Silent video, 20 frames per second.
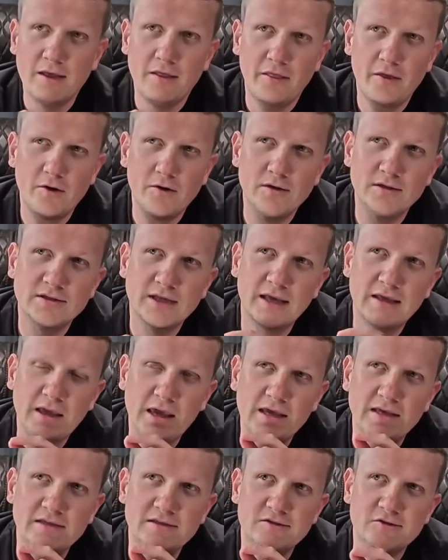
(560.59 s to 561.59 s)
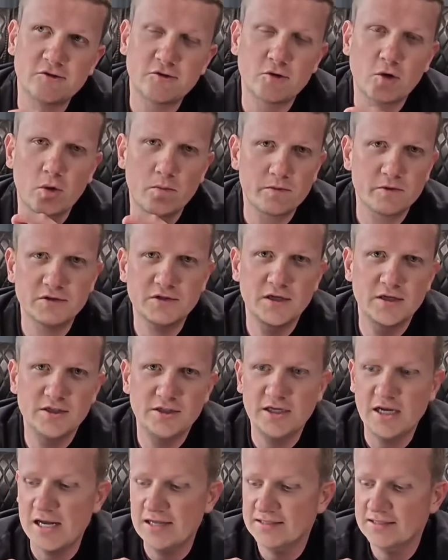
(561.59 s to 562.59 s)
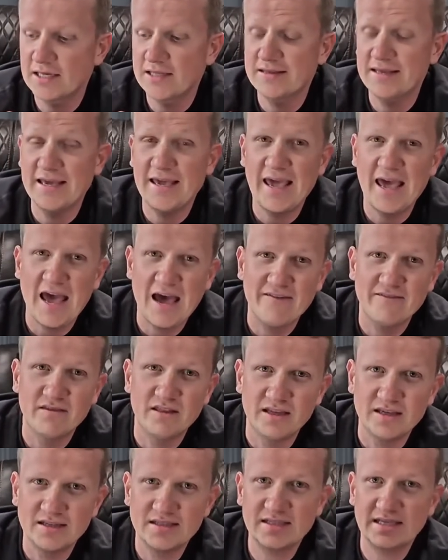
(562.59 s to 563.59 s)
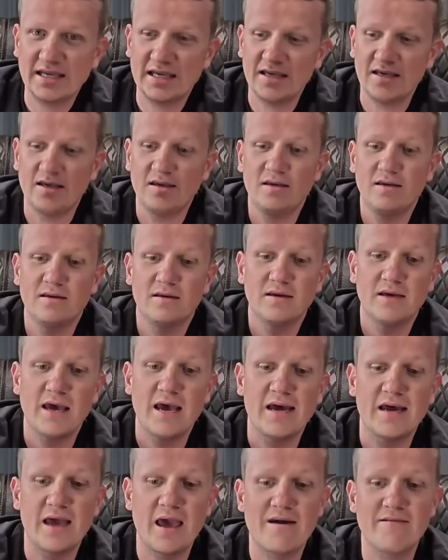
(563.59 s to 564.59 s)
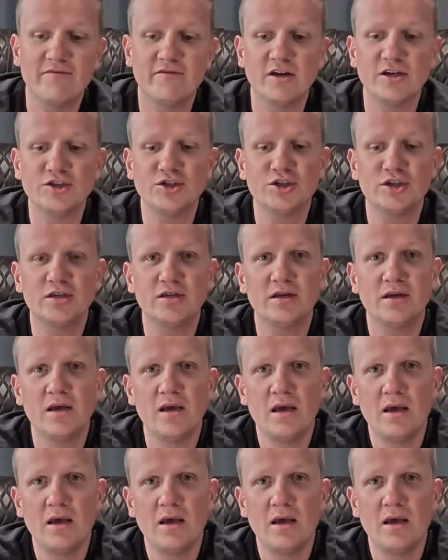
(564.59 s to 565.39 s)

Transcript: There is like a 0% chance that they have this key at Hamvention,